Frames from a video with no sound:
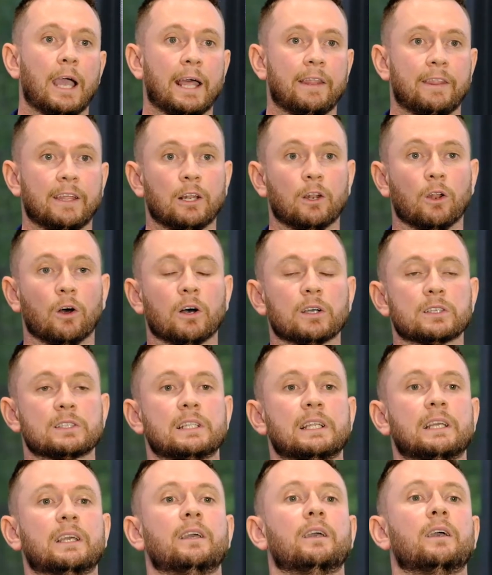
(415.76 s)
And then
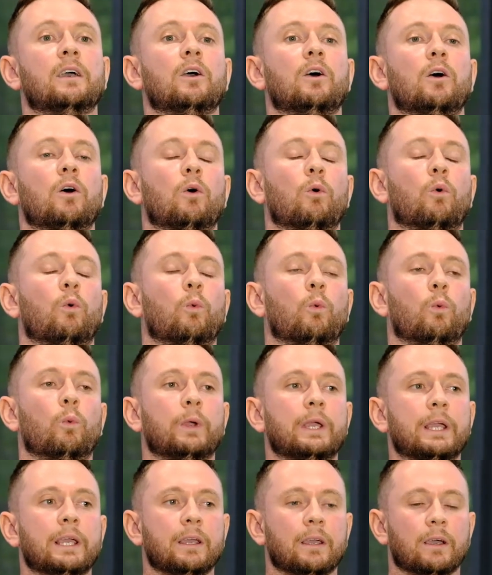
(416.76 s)
lastly,
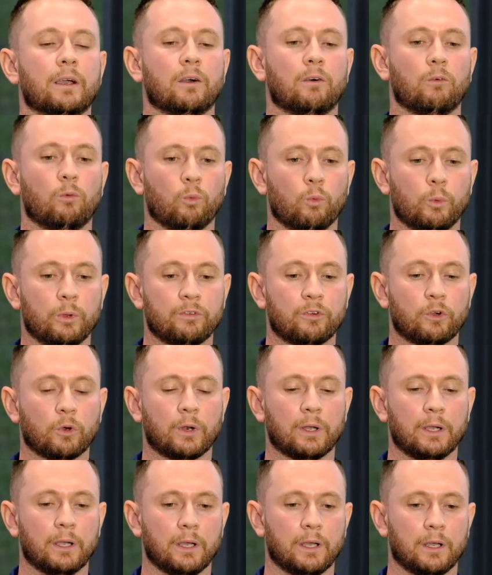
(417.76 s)
we've
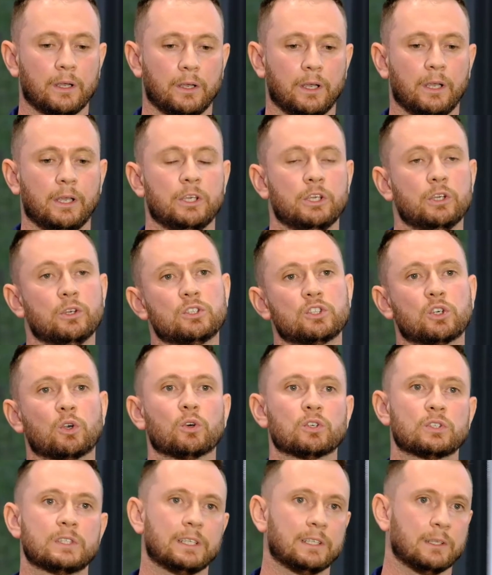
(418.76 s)
got a huge
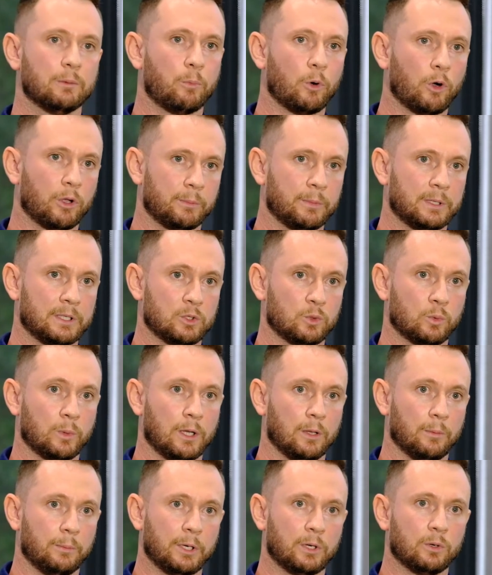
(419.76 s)
costing department as
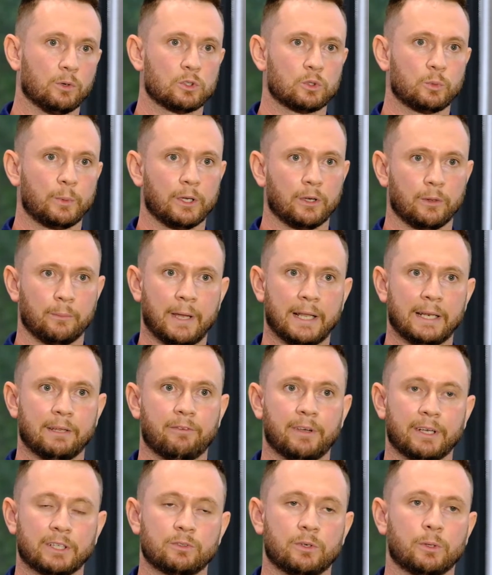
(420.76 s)
well. Because we are a
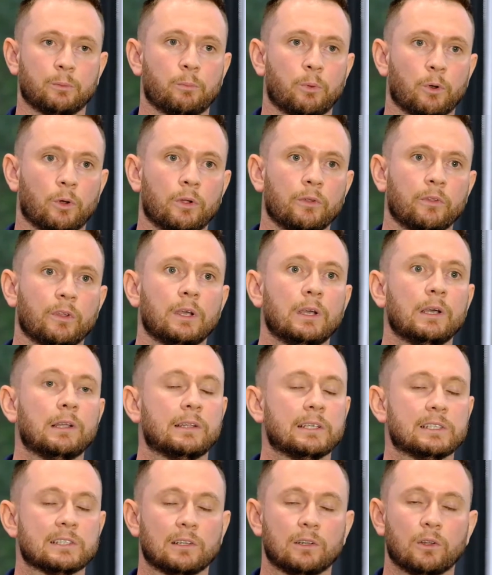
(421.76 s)
manufacturing plant,
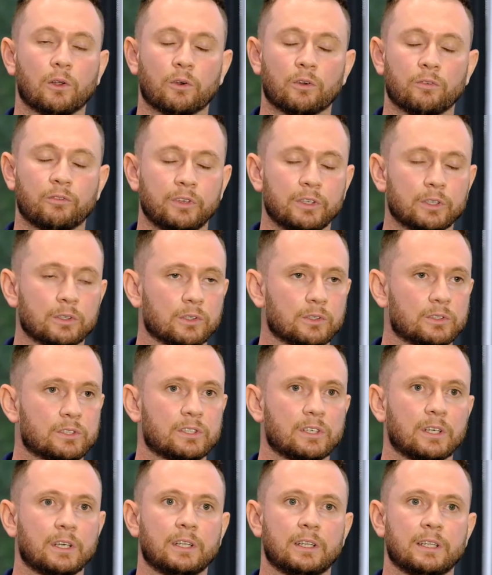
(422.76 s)
there's a lot of
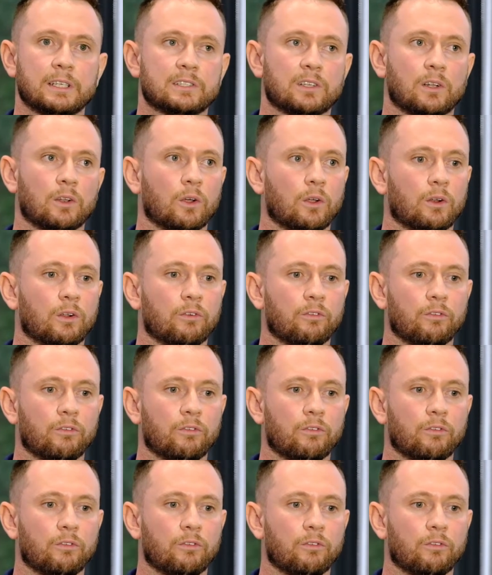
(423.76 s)
yields, there's a lot